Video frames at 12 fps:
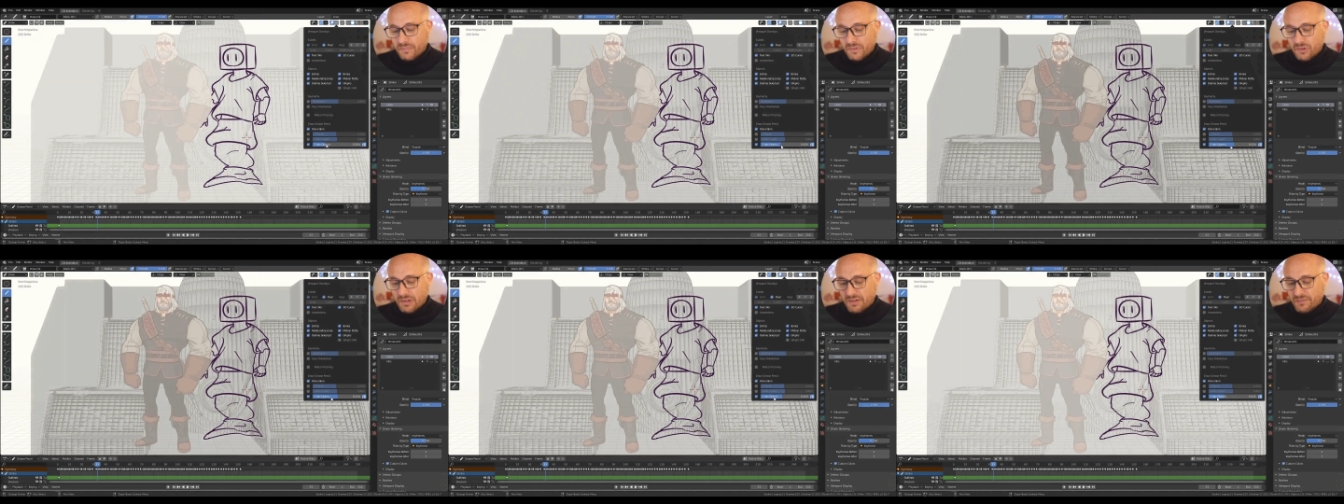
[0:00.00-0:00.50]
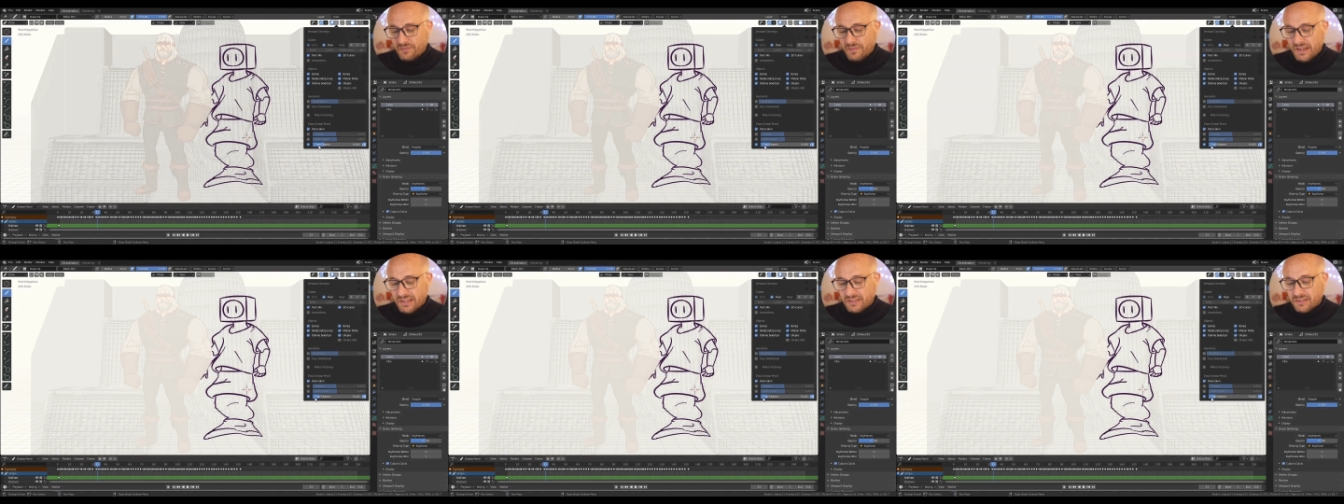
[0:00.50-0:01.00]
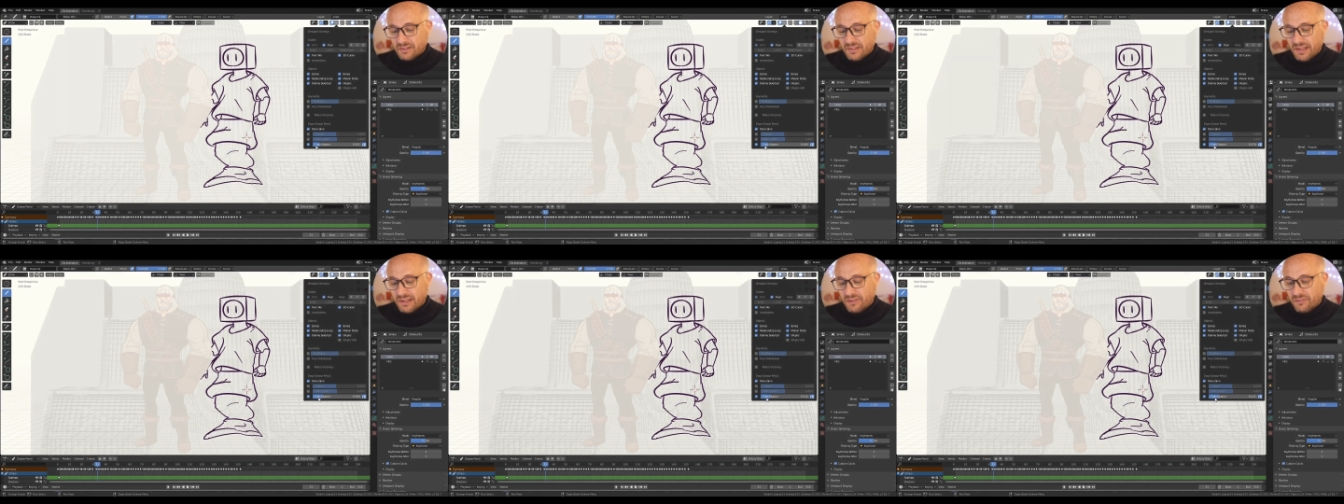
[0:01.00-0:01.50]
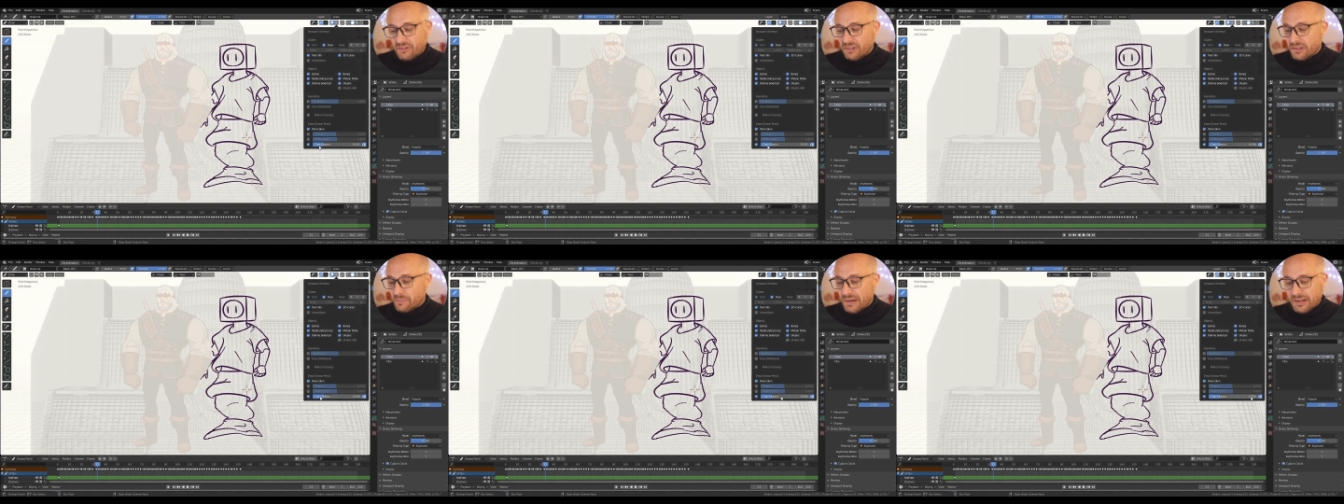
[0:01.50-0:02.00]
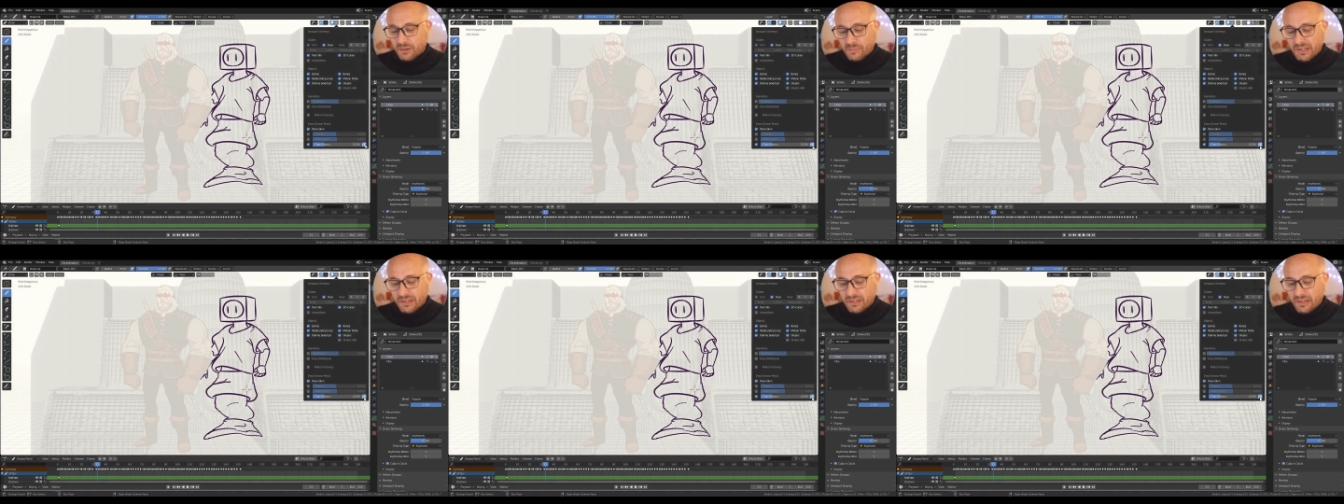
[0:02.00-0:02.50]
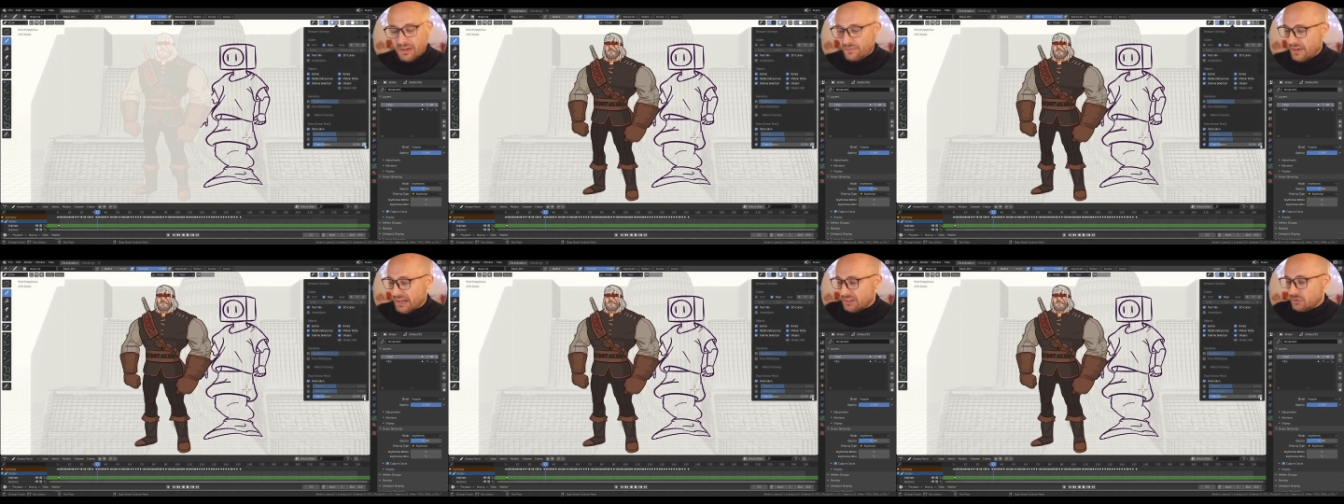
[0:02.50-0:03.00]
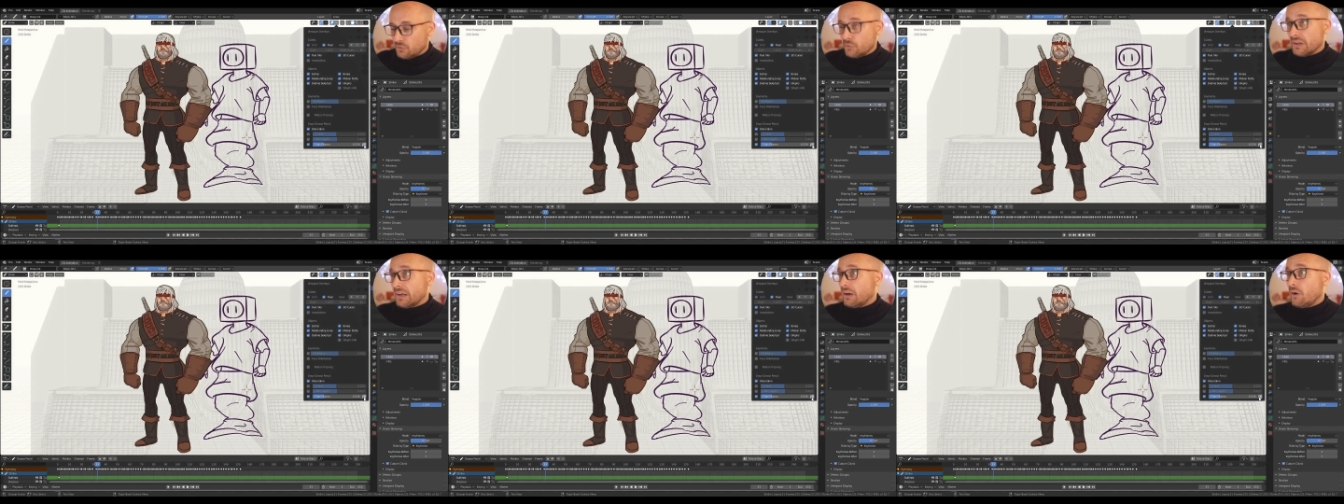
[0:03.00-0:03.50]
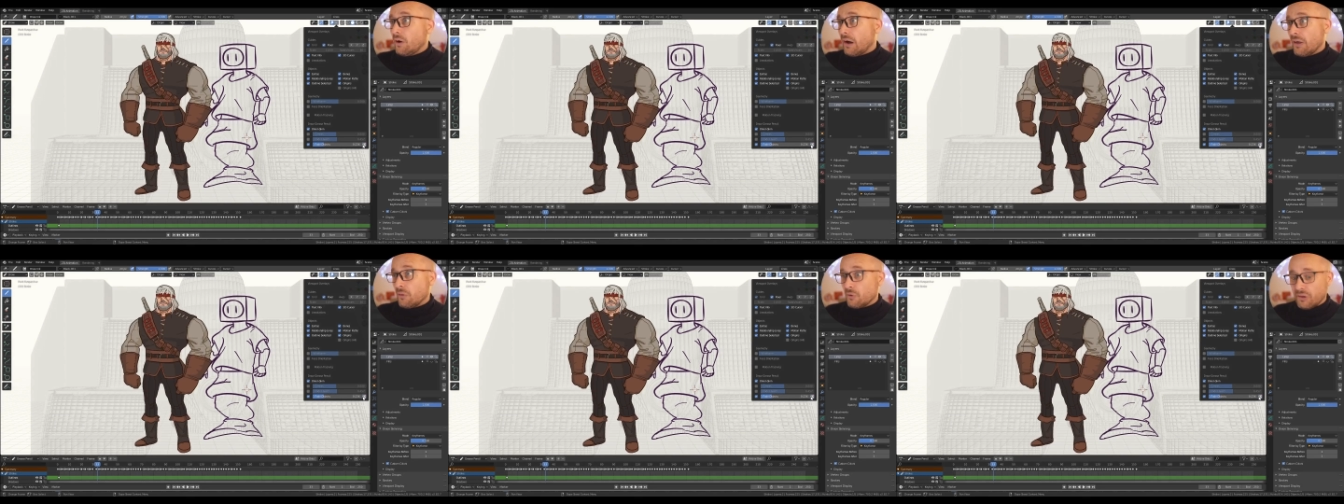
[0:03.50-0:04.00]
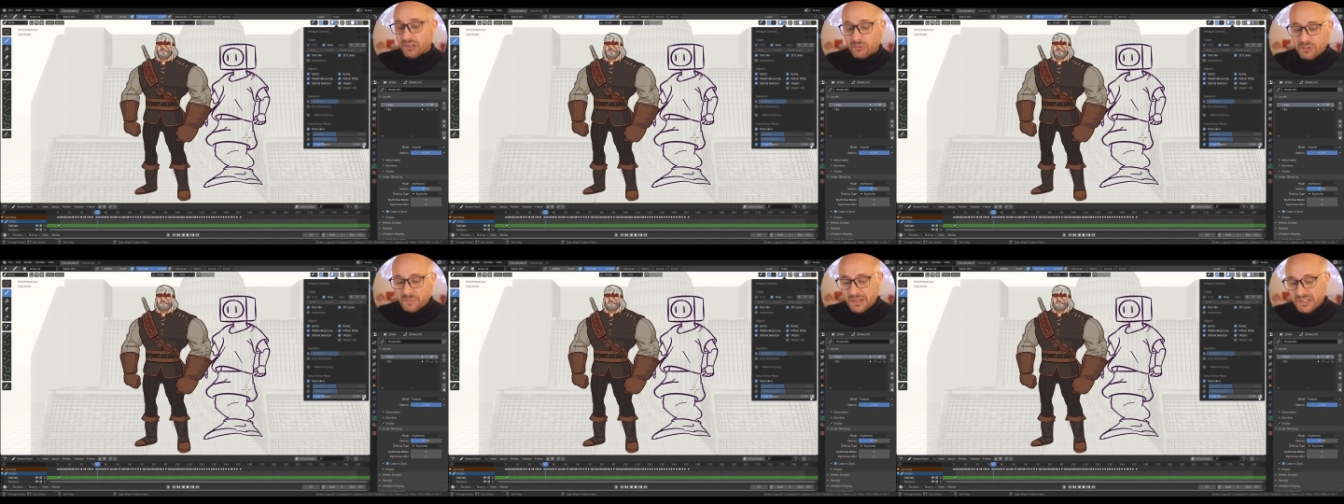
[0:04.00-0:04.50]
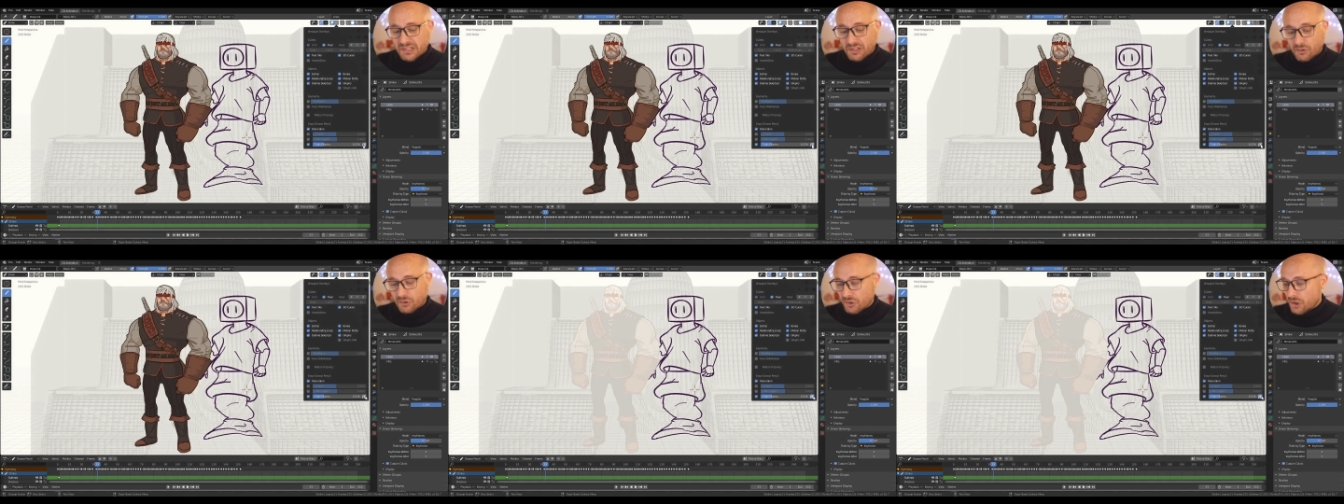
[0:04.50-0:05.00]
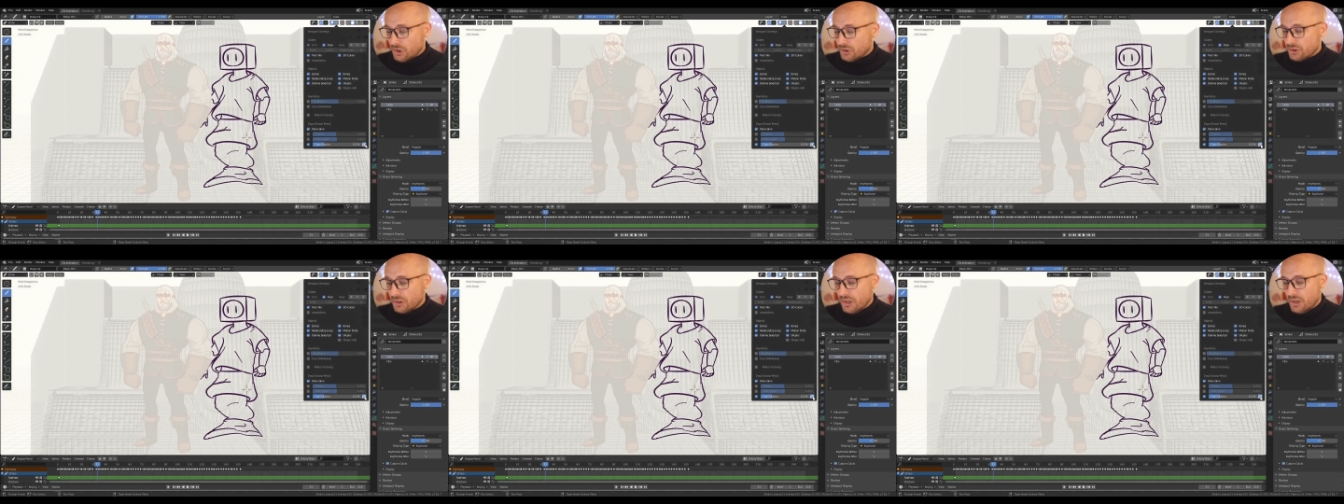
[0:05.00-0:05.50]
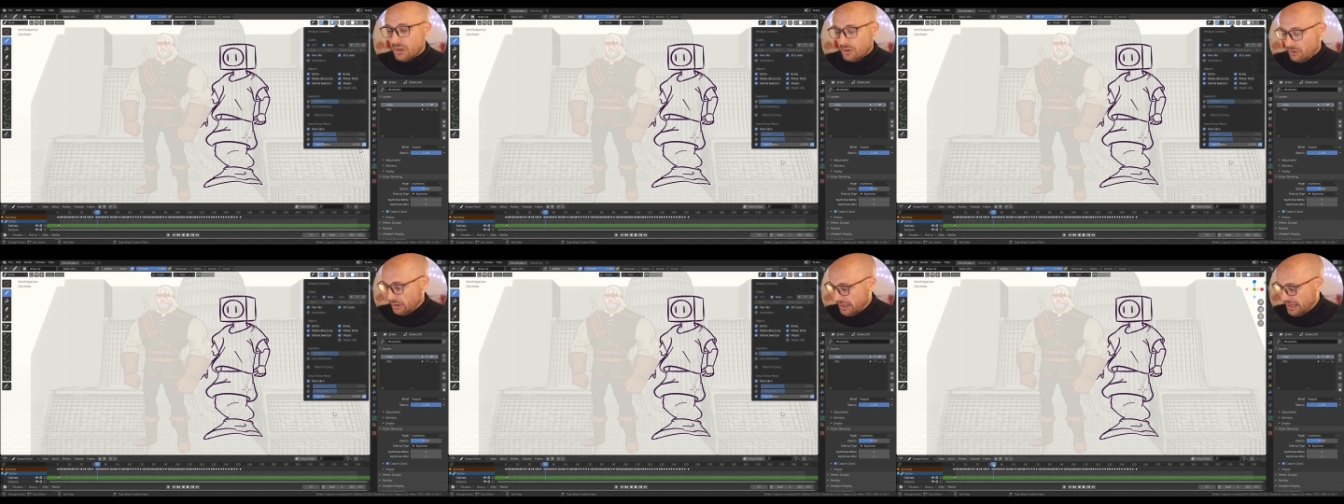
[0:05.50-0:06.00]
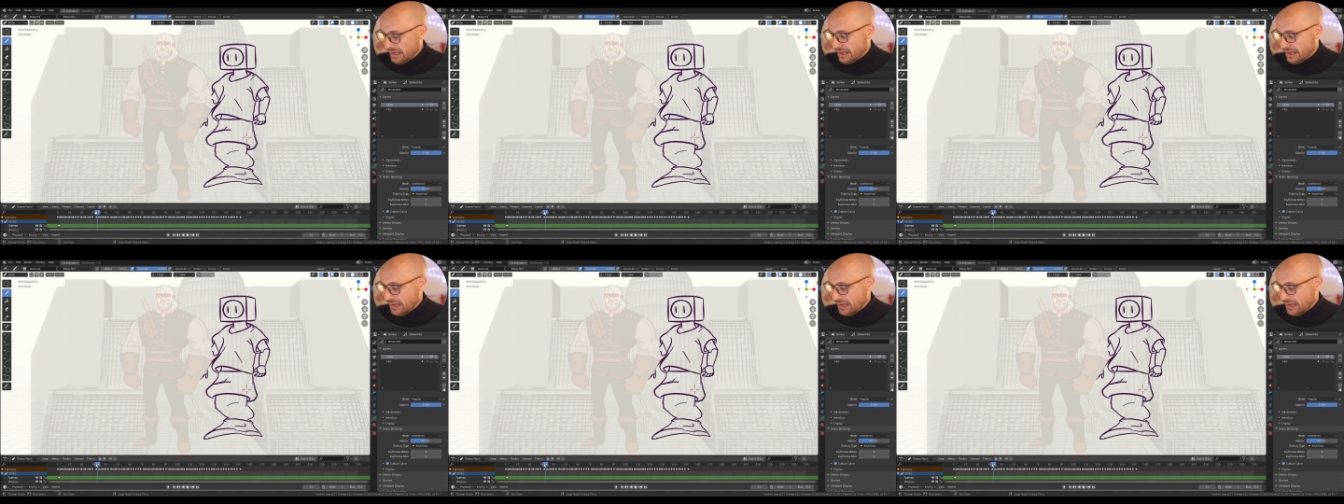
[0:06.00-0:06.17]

you can fade the 3D environment effect to the another grease pencil or not. Okay,